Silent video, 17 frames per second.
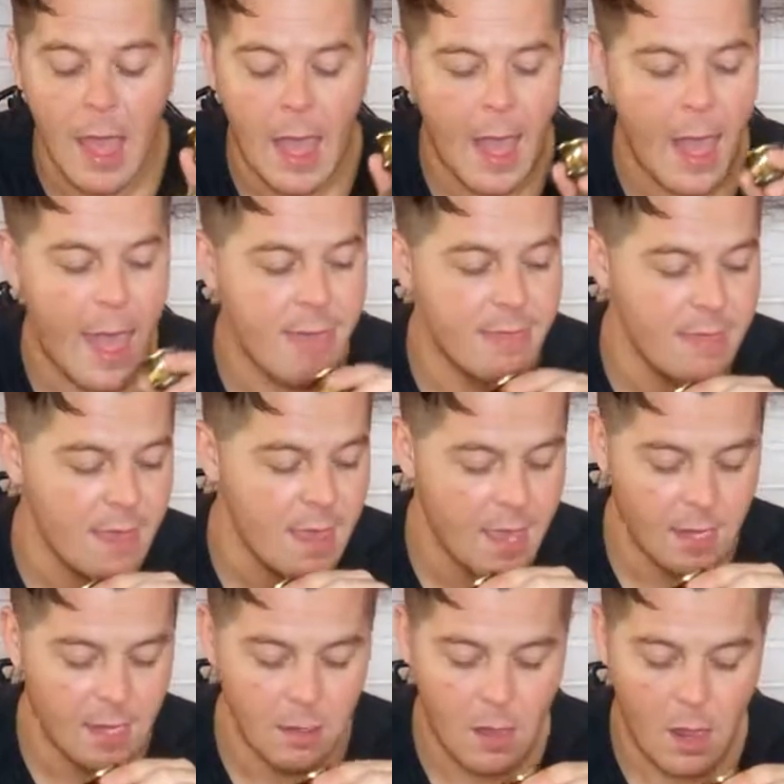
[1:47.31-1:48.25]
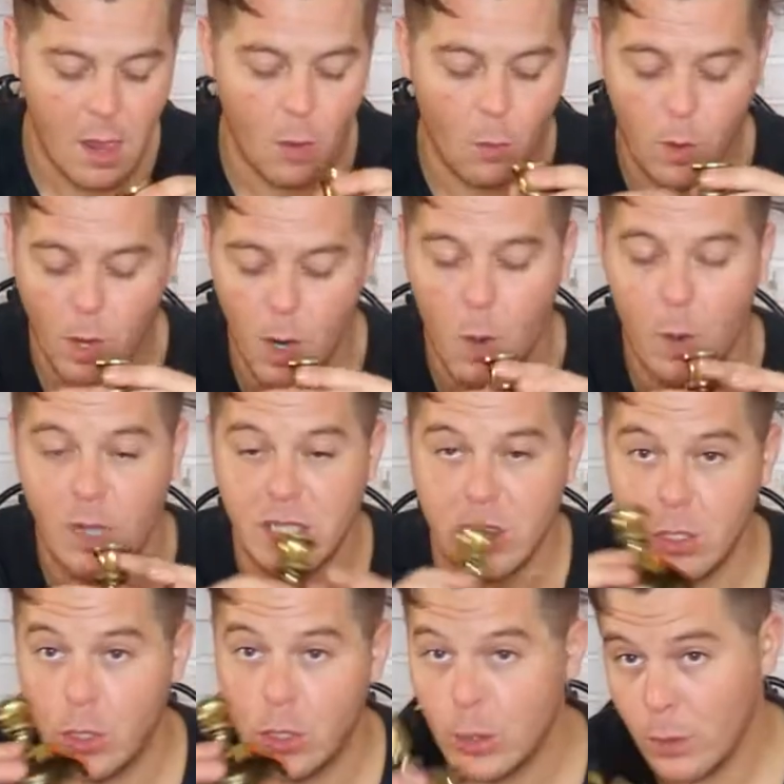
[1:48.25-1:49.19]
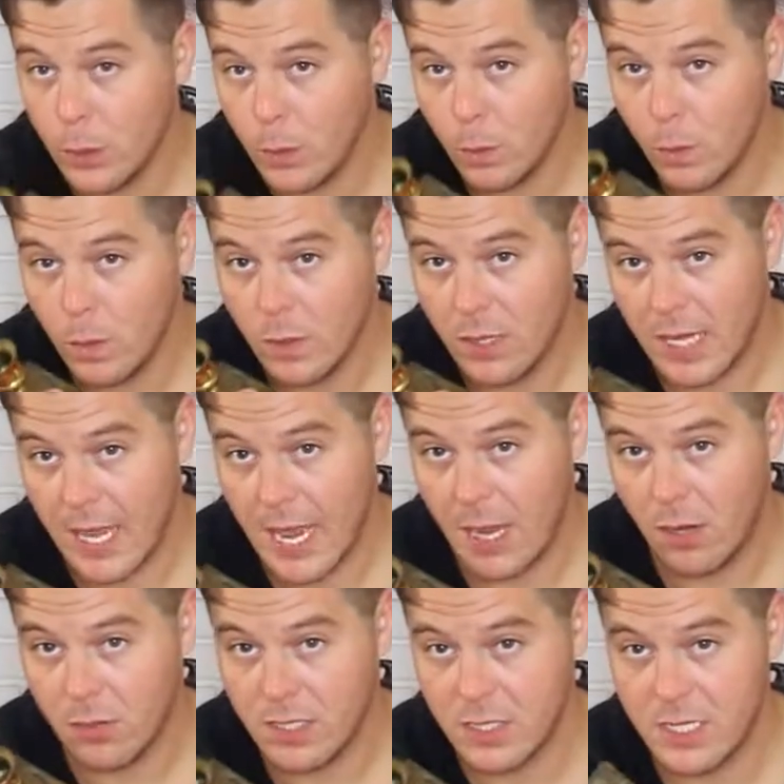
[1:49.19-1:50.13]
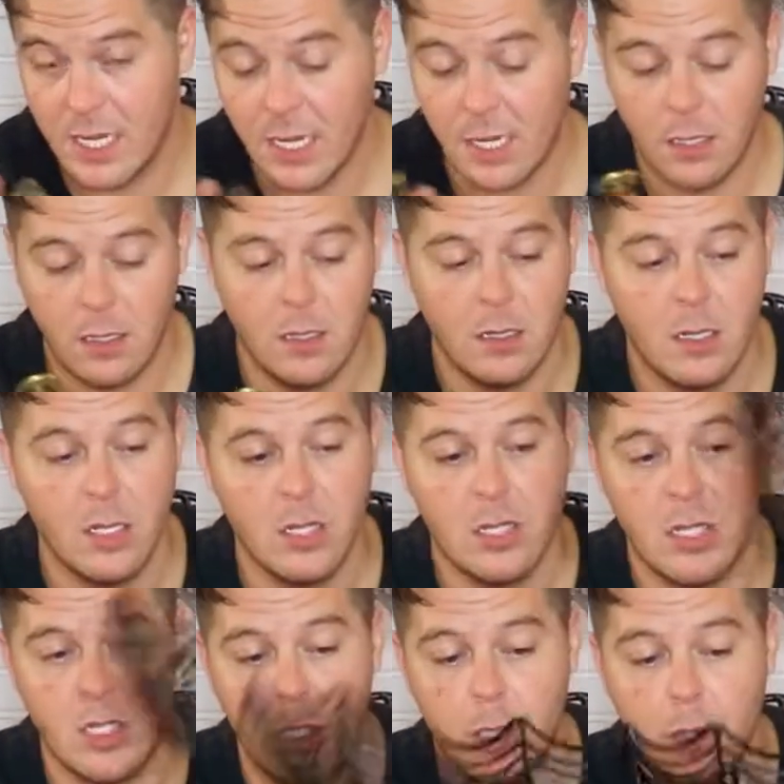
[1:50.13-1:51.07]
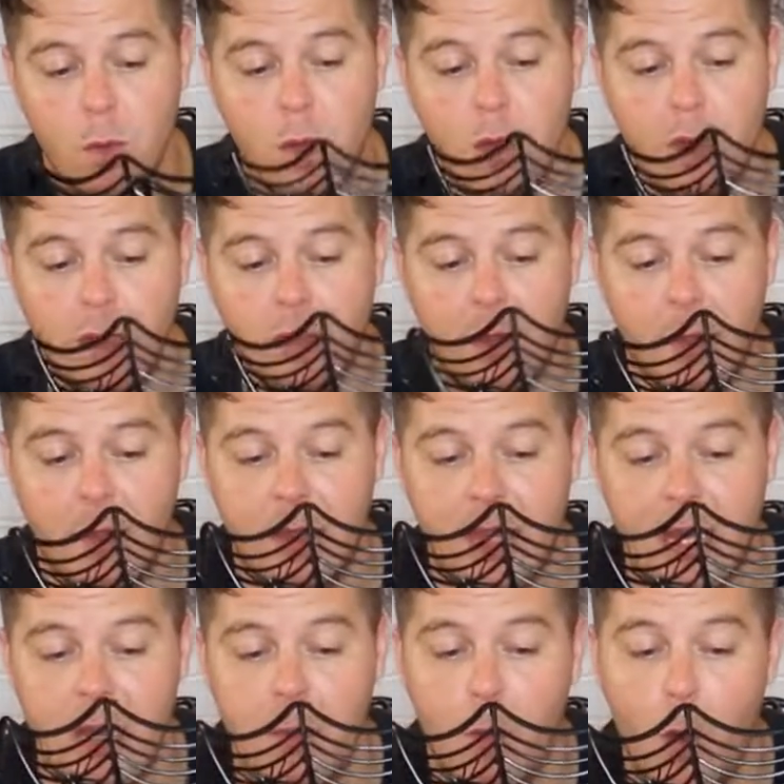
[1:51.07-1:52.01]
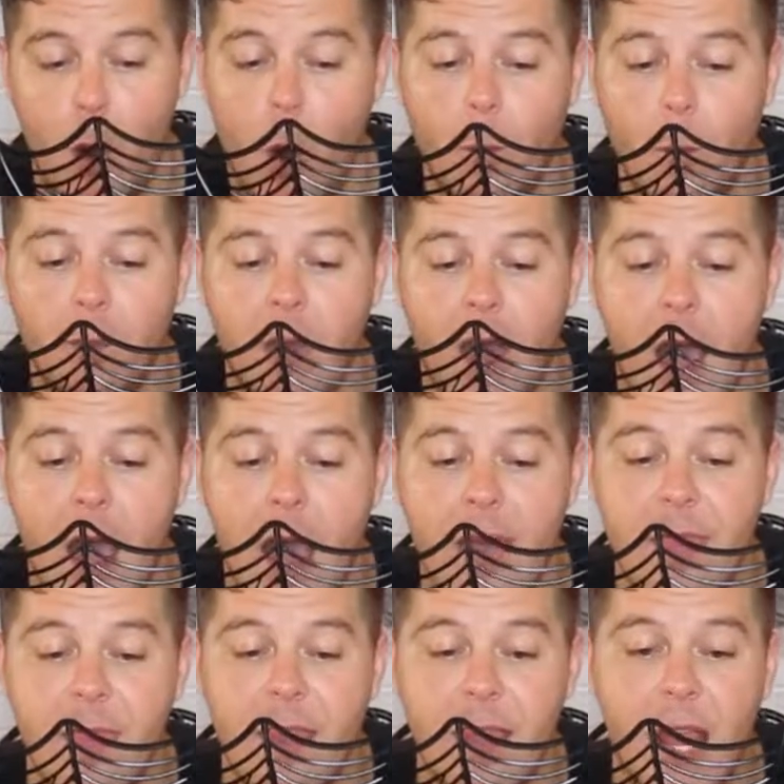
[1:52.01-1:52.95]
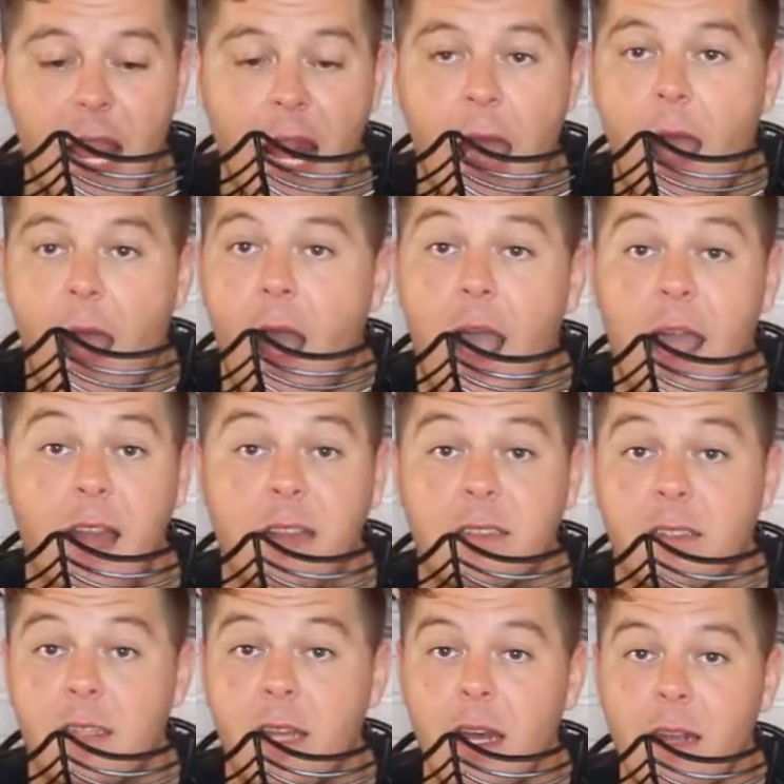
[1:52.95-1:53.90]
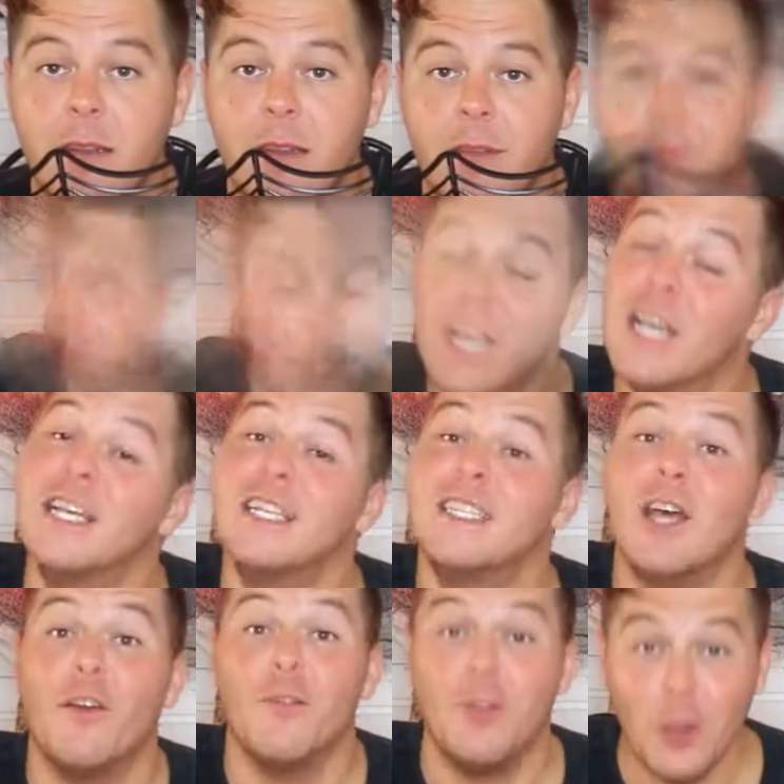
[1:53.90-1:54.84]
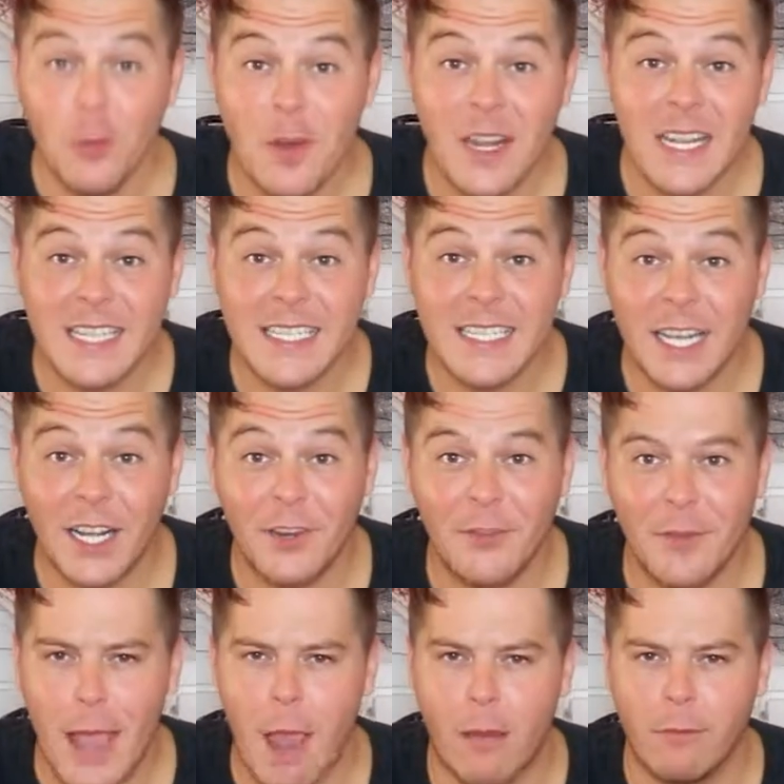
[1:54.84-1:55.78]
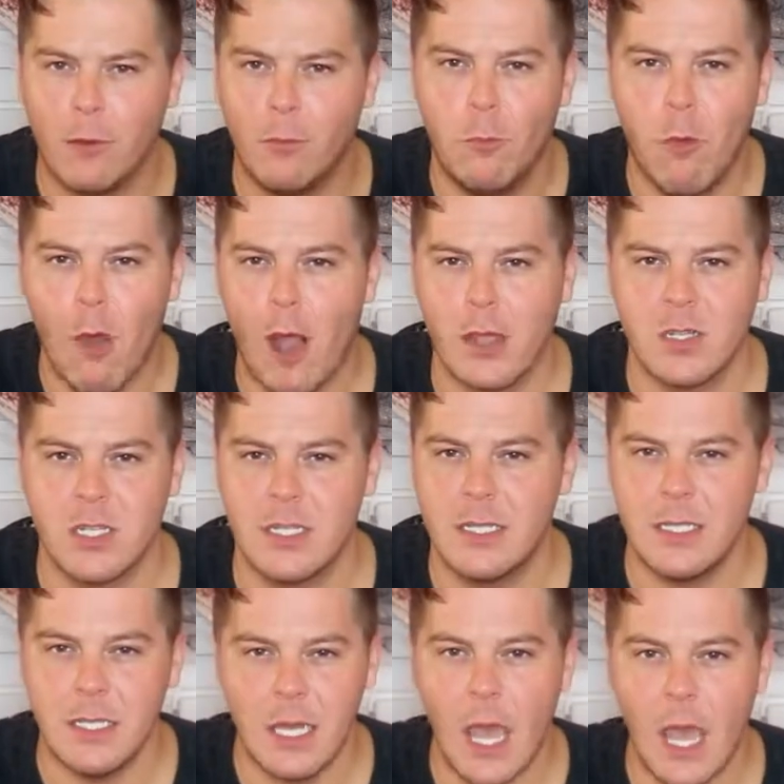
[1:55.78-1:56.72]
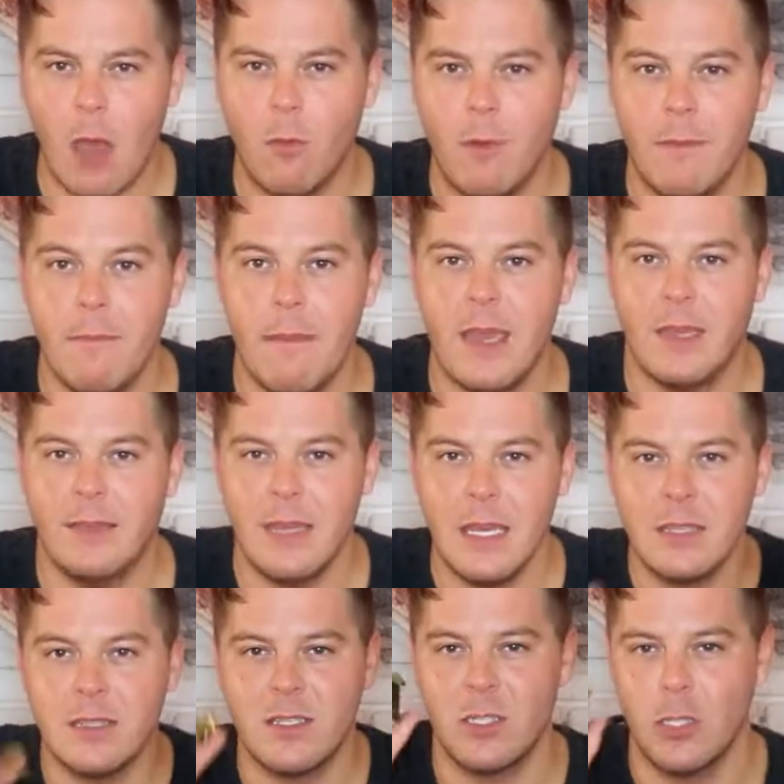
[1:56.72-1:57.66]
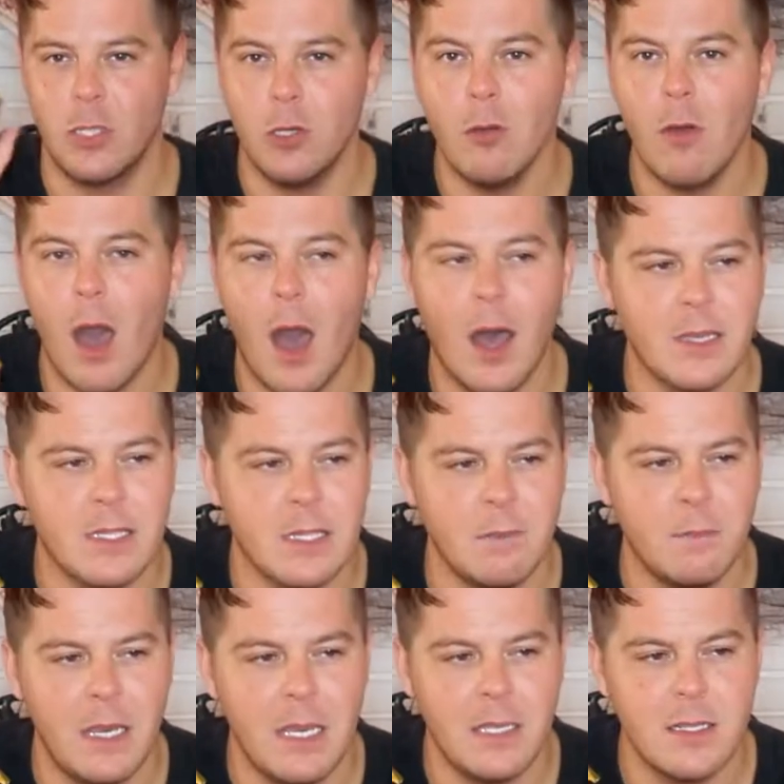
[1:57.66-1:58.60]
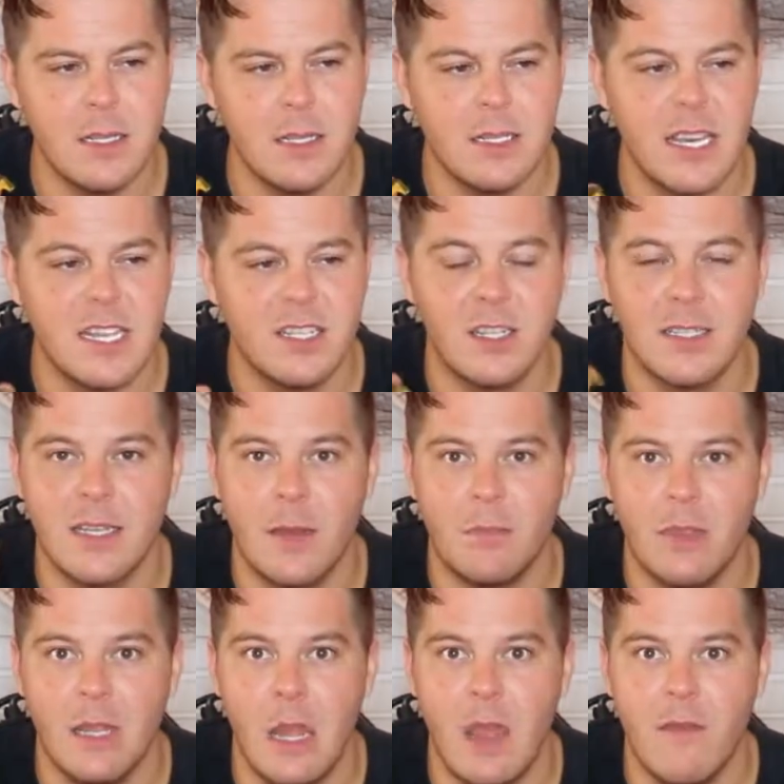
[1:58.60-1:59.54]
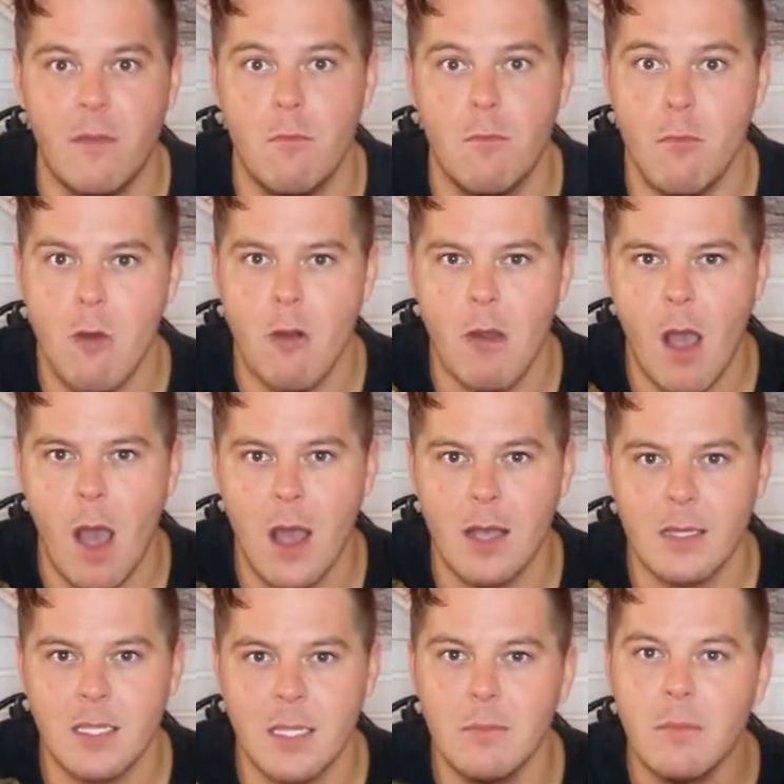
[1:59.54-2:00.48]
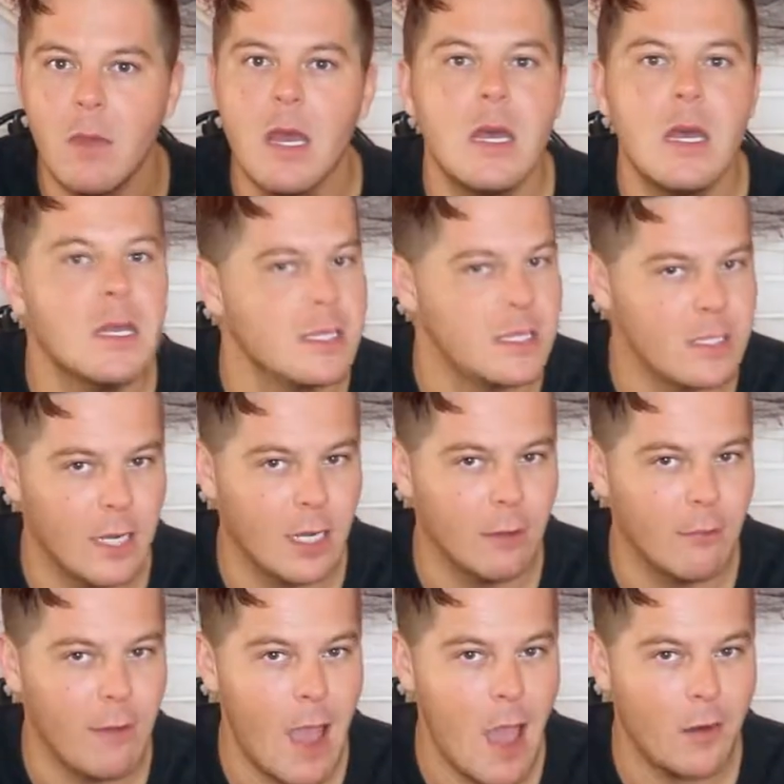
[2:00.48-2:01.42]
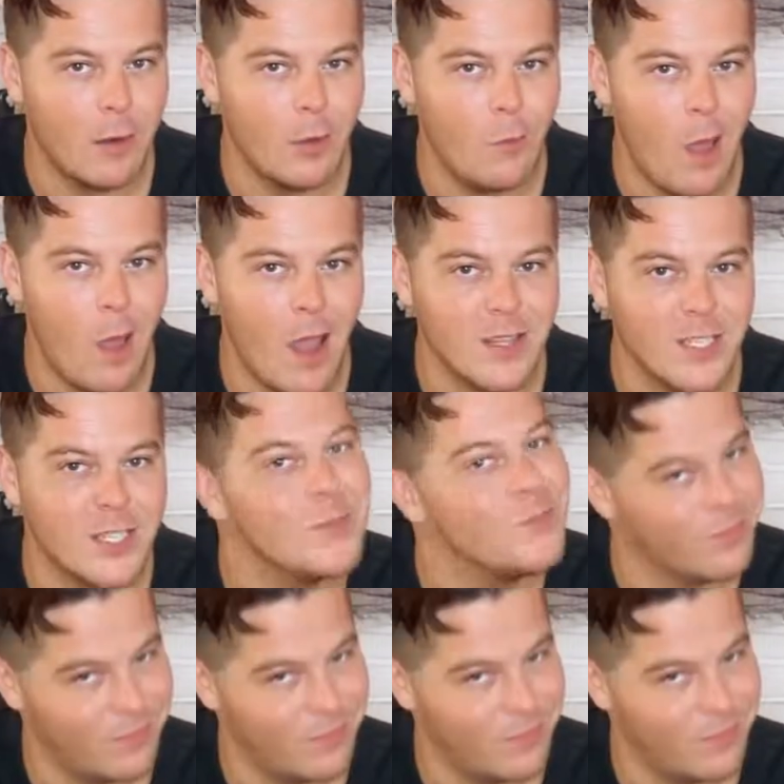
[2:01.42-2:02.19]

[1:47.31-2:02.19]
And then we're going to glue the candlestick to the bowl. And then it's done. So if you want to stick around and watch and see how we make these two awesome pieces into something even more awesome, stick around and watch.